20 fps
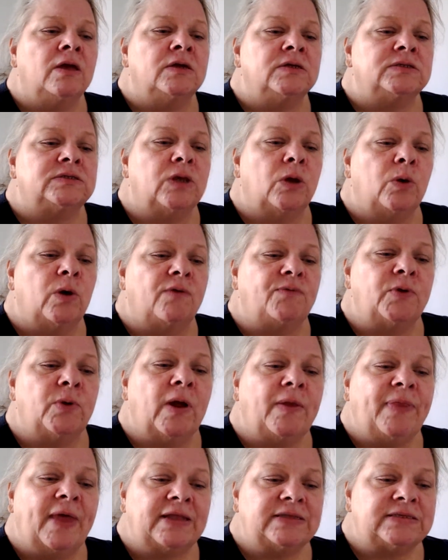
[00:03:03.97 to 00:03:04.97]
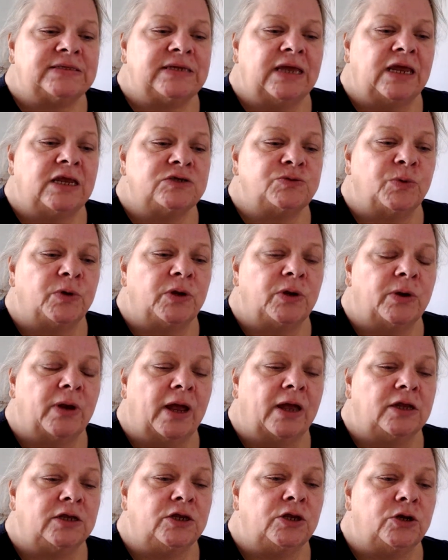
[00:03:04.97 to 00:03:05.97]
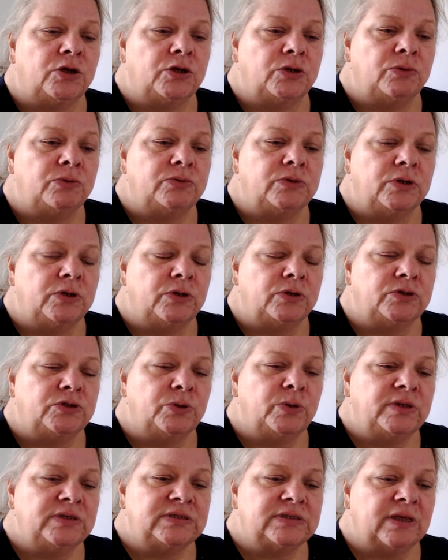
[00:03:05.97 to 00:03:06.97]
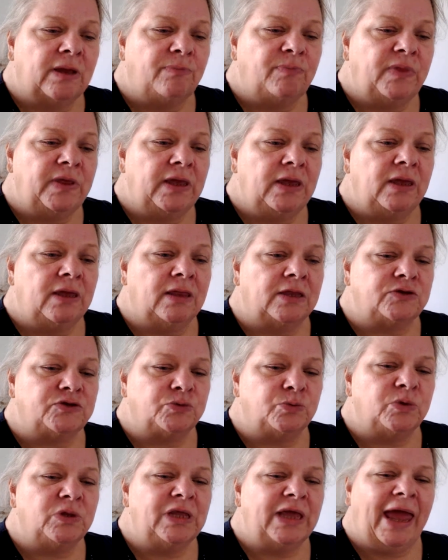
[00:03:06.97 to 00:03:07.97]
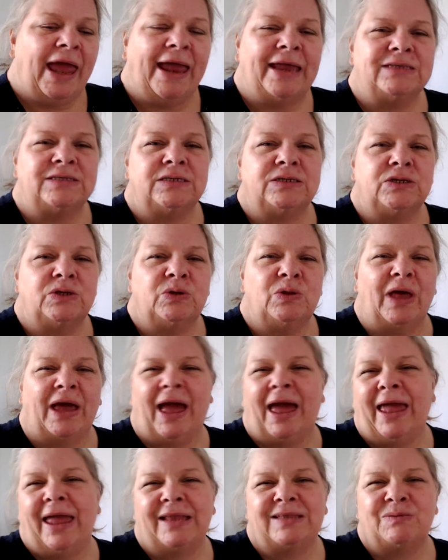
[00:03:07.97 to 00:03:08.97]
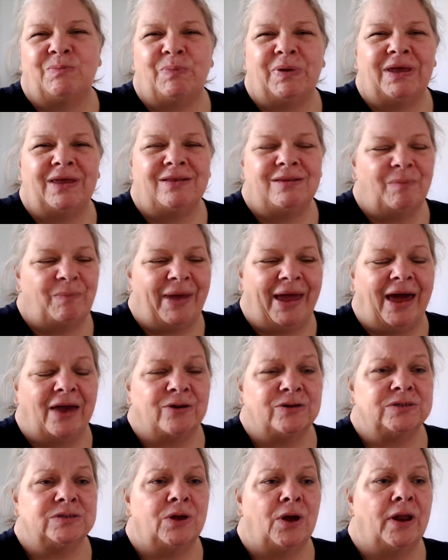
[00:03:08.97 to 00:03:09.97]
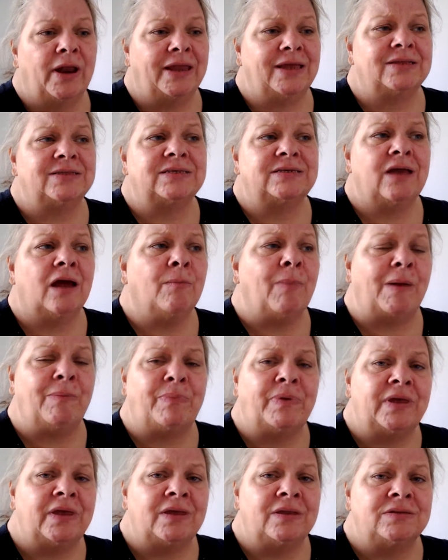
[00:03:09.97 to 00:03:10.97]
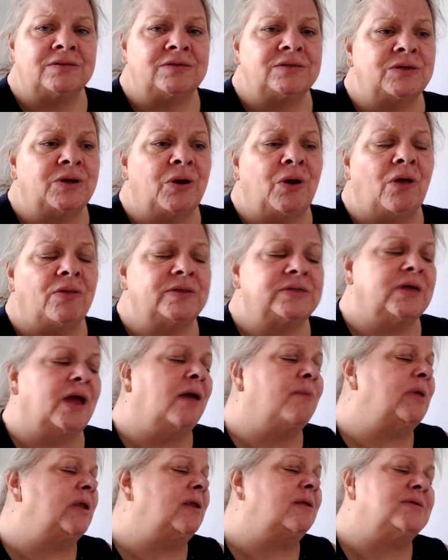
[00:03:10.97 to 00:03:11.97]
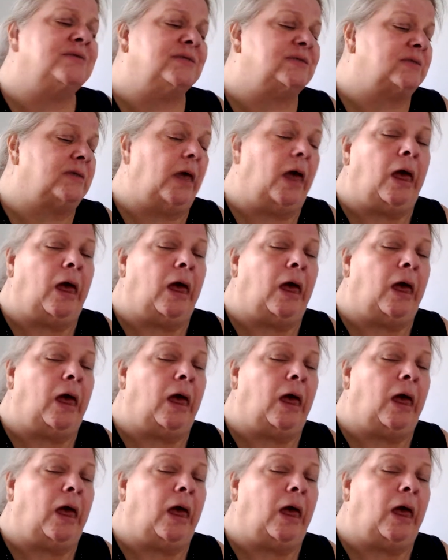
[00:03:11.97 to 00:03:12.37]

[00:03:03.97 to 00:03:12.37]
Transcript: So if you're at that stage where you're doing something that you really hate to do, like I hate to pin the patterns on, I get stuck by pins, all the time, and it's just